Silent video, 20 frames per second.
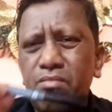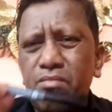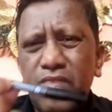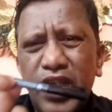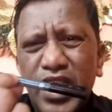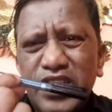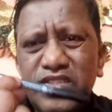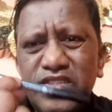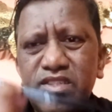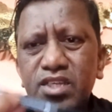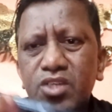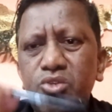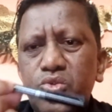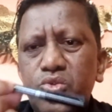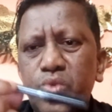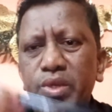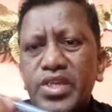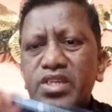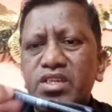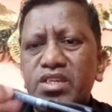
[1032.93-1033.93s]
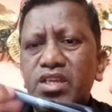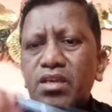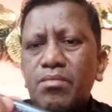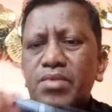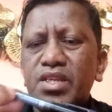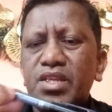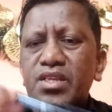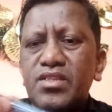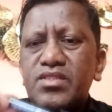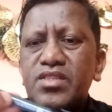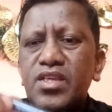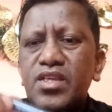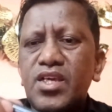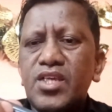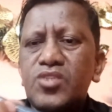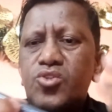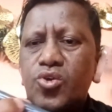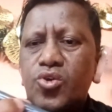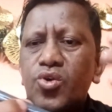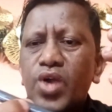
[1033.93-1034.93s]
Less than 20 minutes.
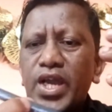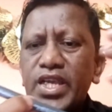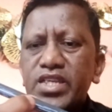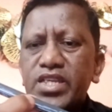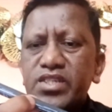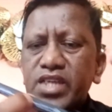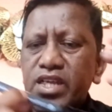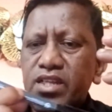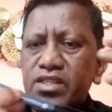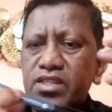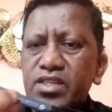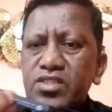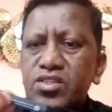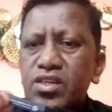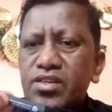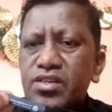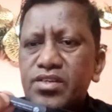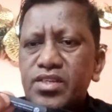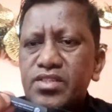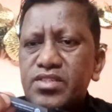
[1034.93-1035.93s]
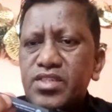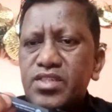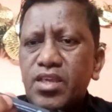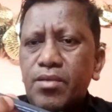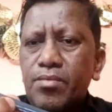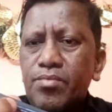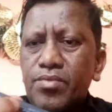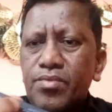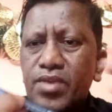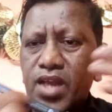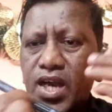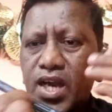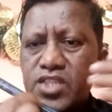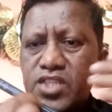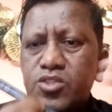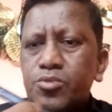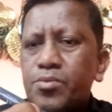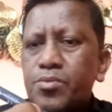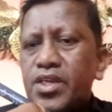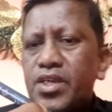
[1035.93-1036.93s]
So I tell the children, see,
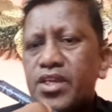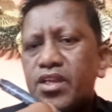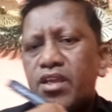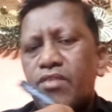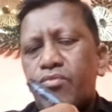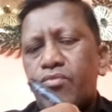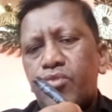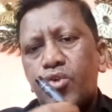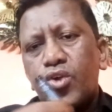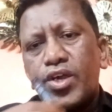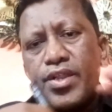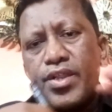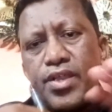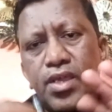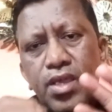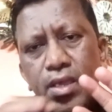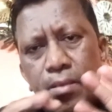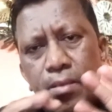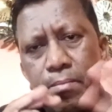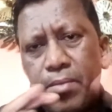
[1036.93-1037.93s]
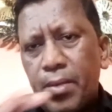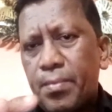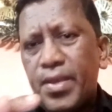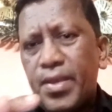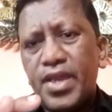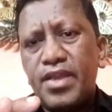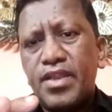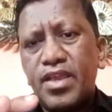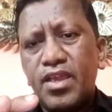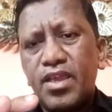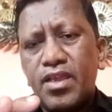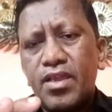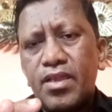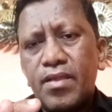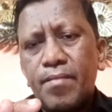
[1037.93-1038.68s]
last minute, if you are preparing,